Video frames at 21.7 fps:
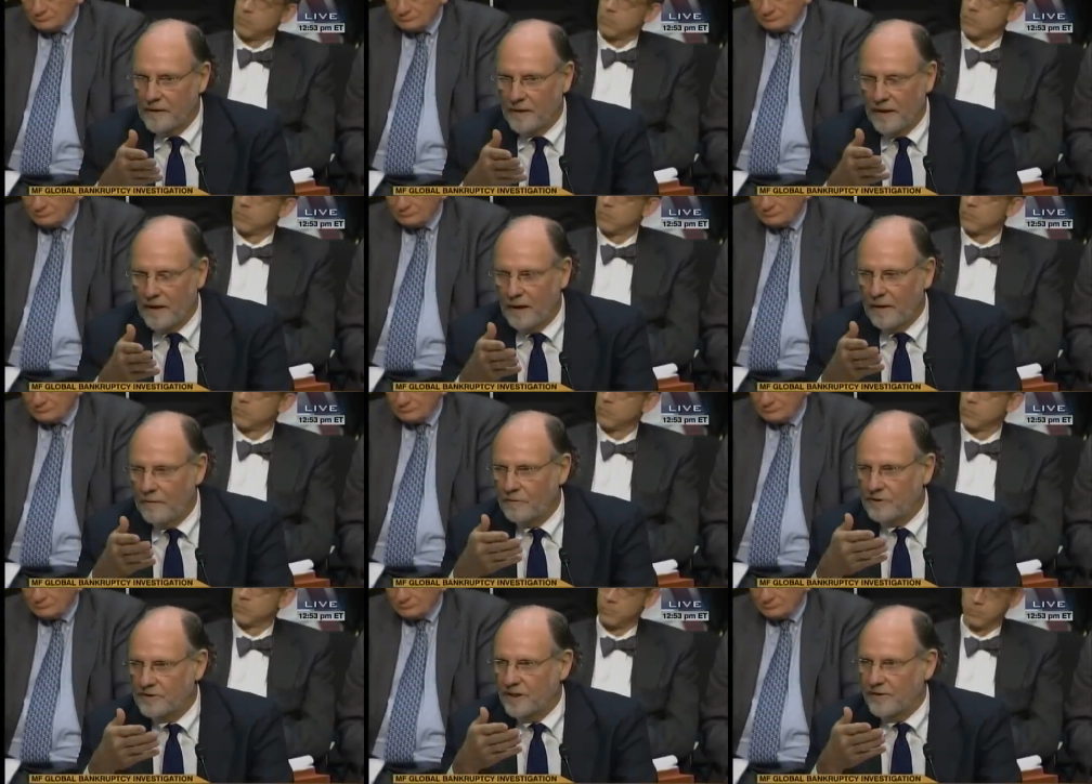
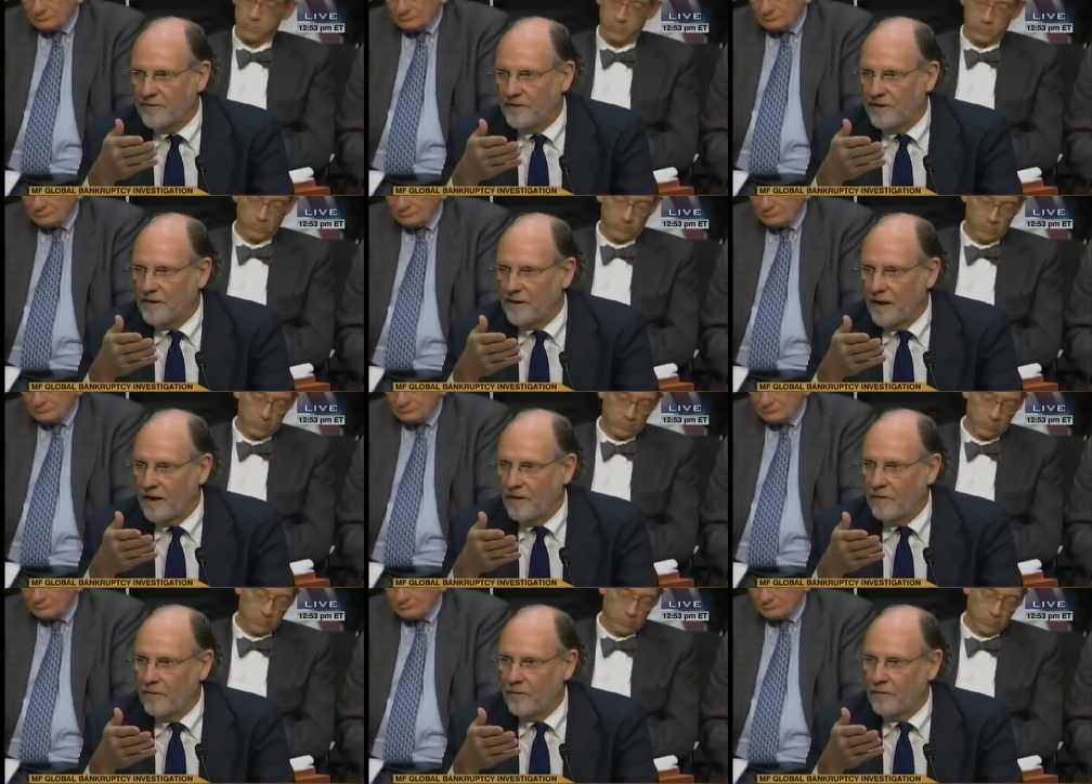uh, which I
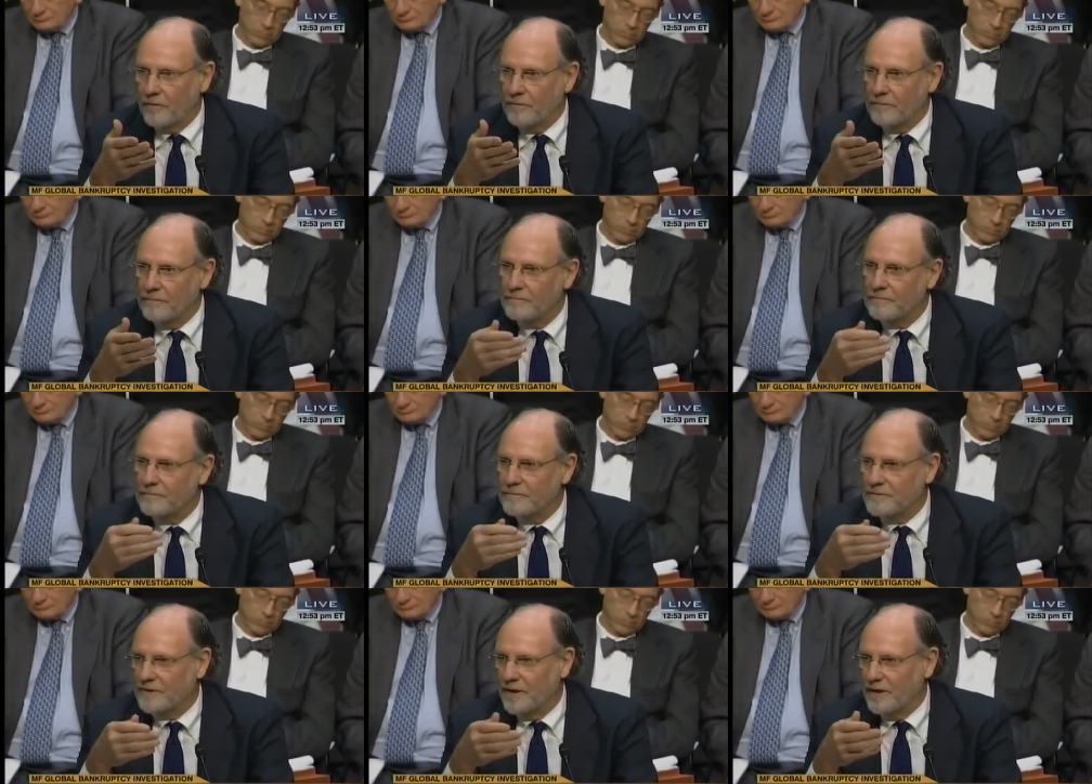think I heard
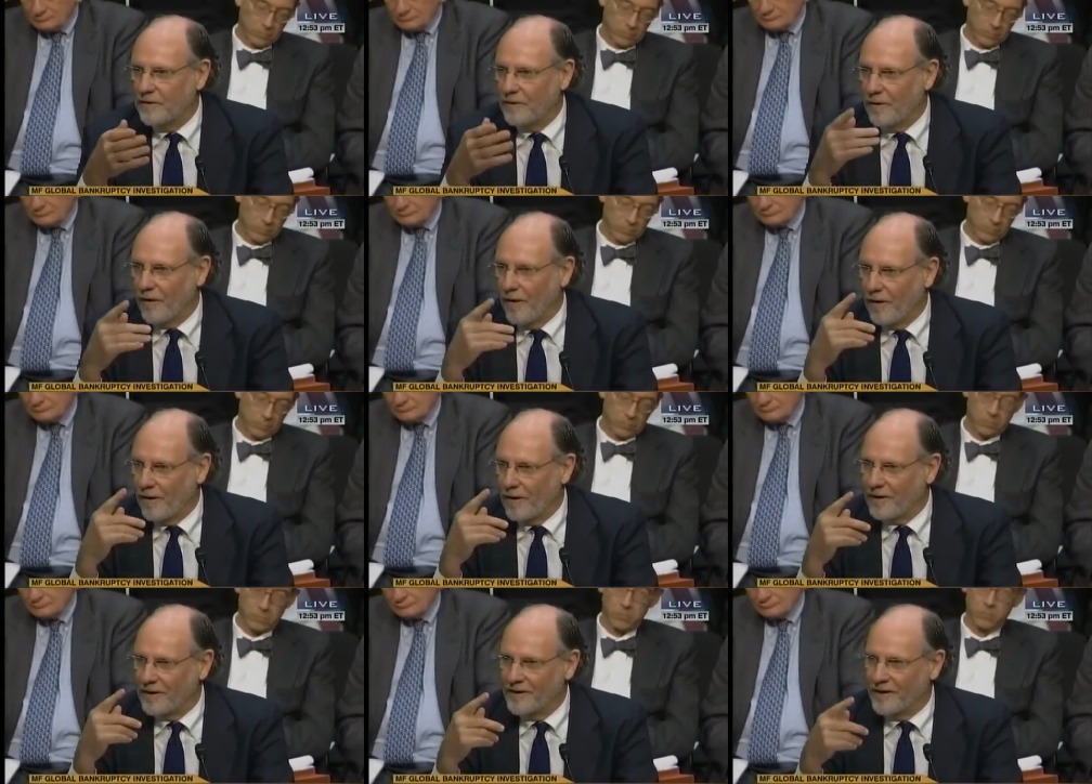Senator
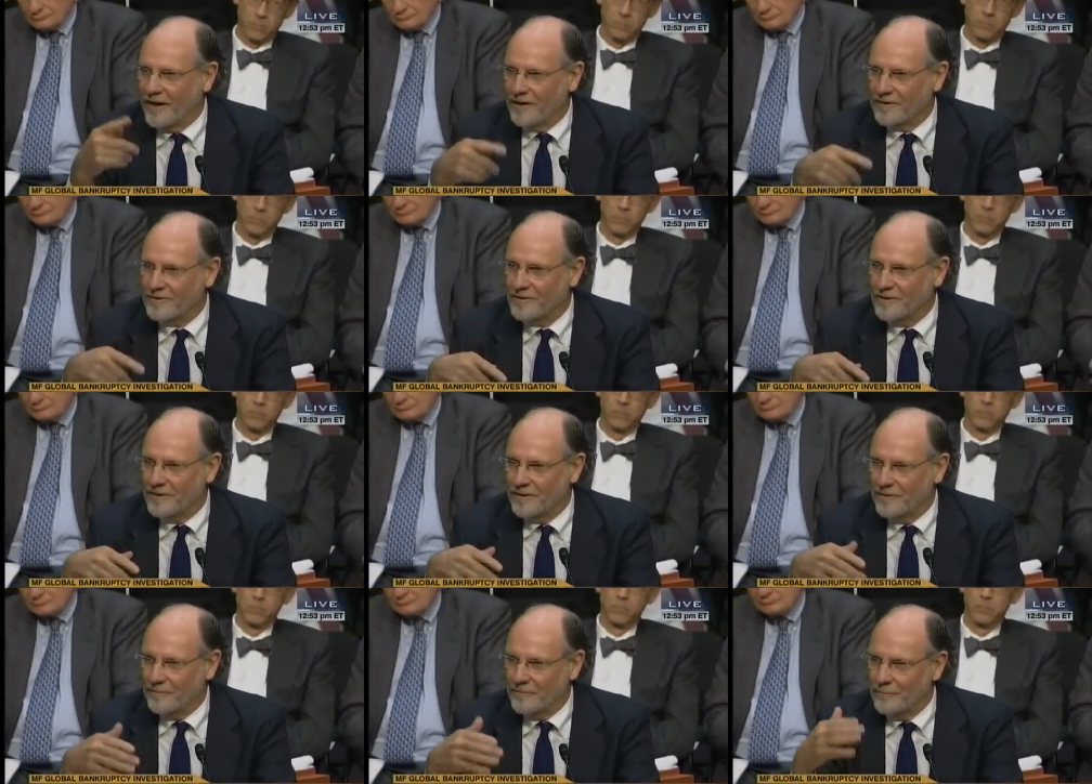Harkin
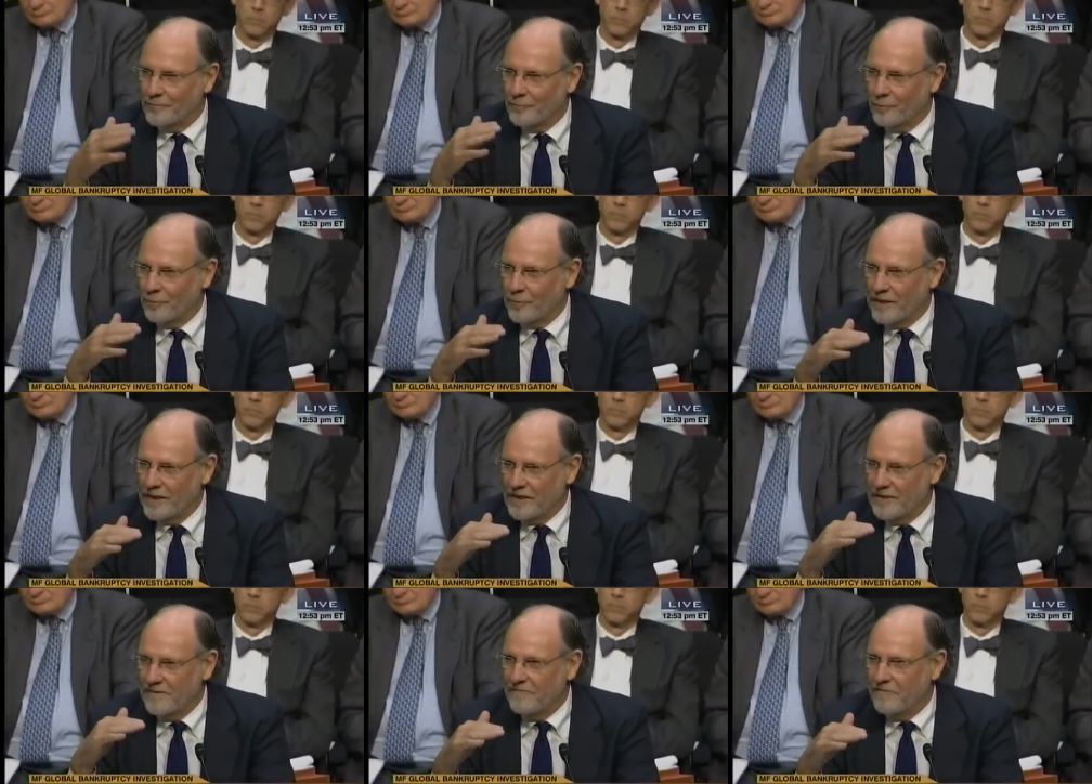actually
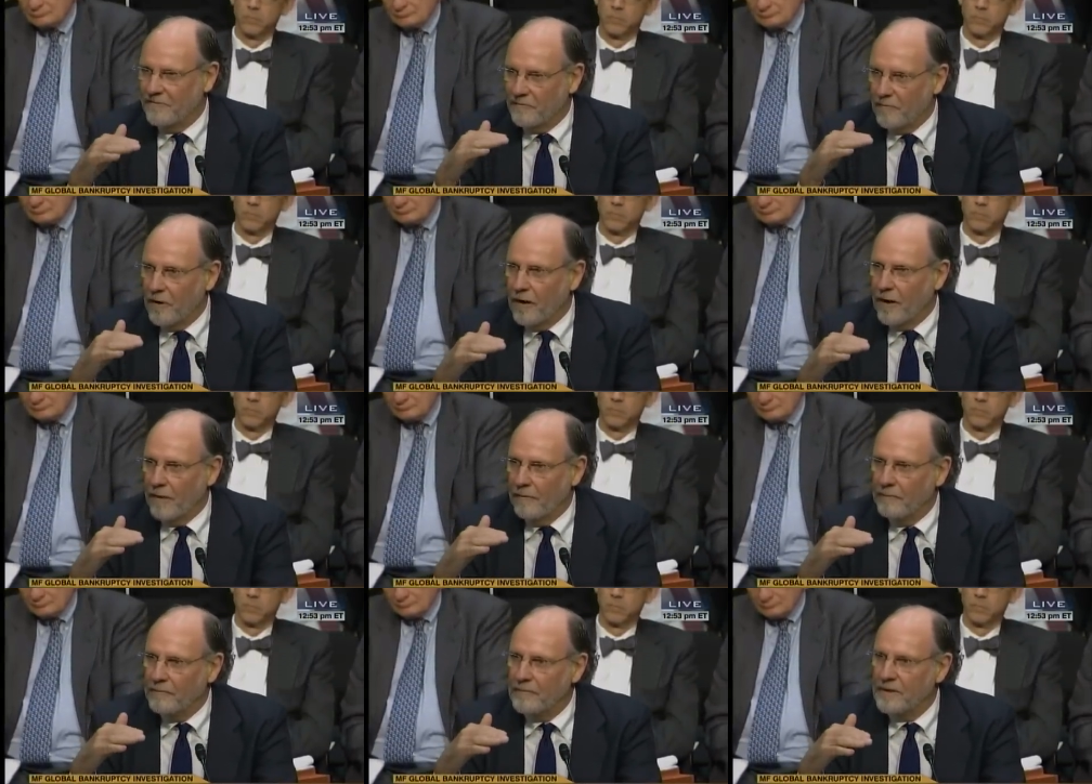read
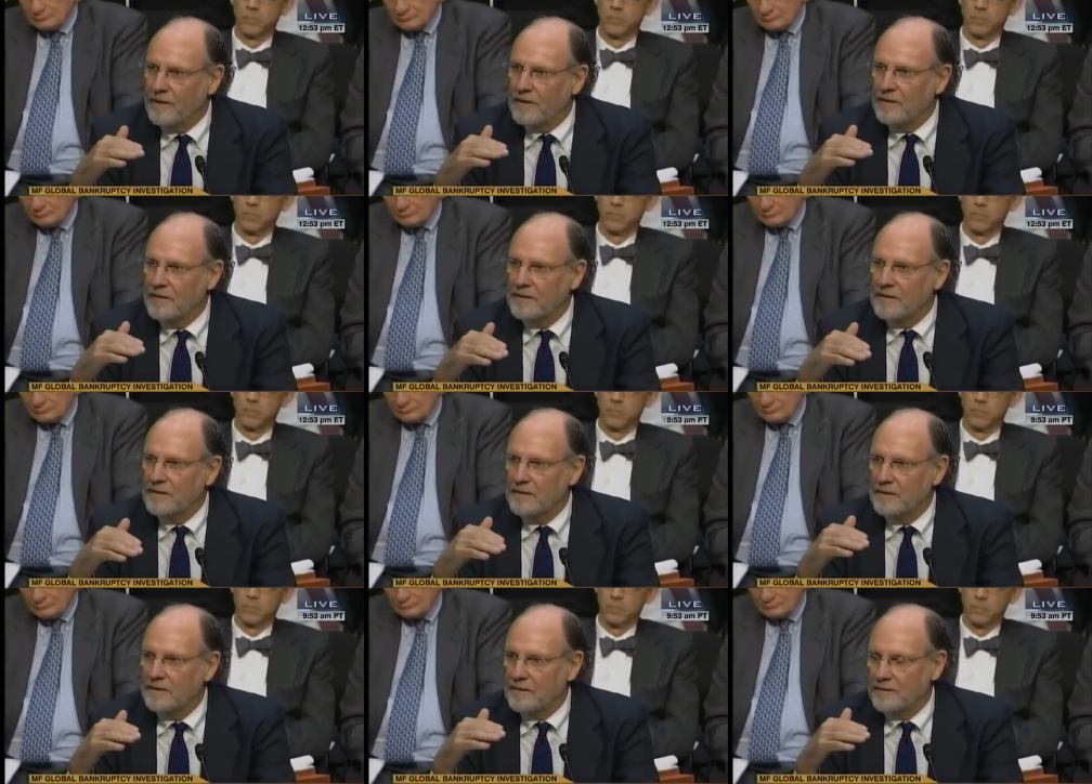from,
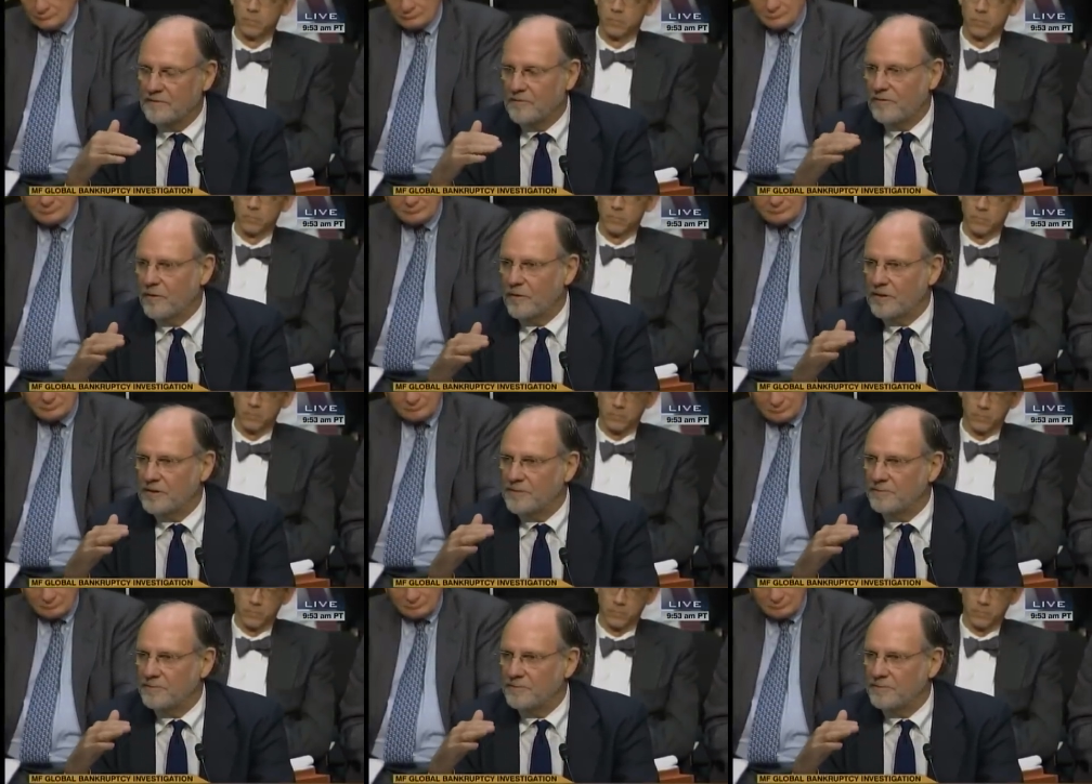very